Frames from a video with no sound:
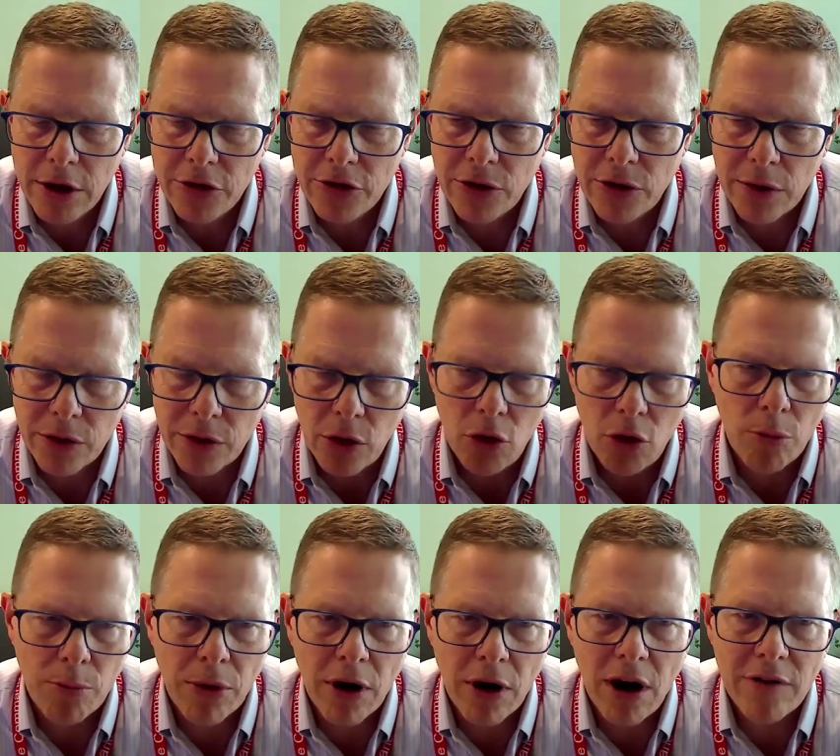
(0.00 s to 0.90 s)
throughout the whole
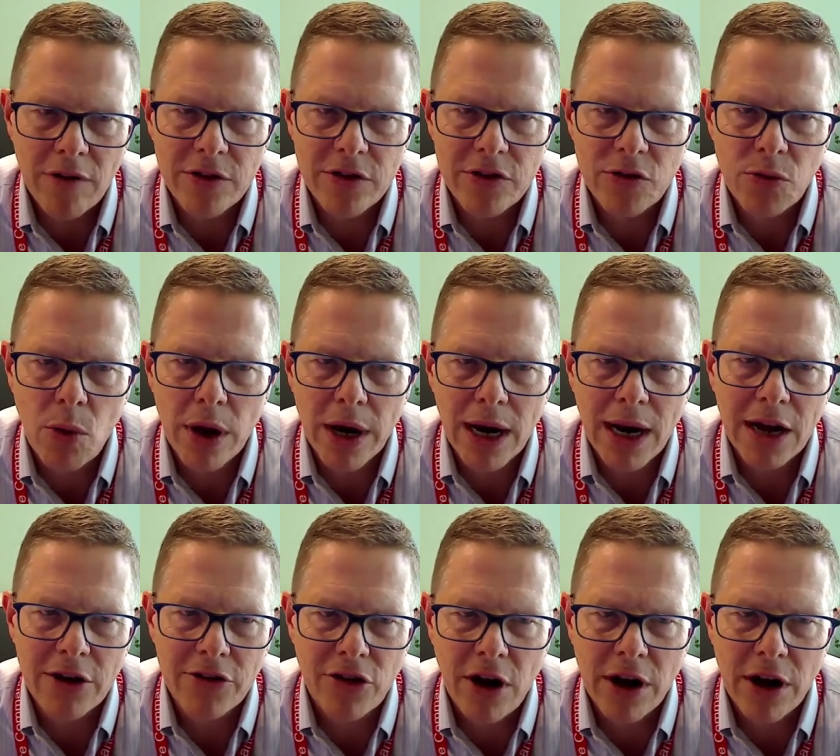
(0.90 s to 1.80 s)
province one
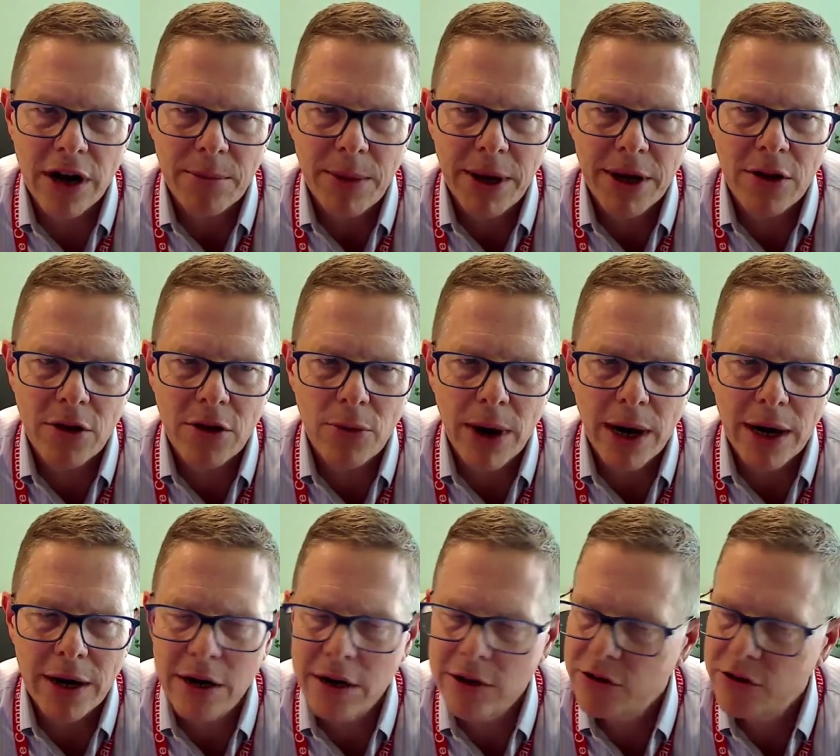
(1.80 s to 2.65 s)
electronic medical record,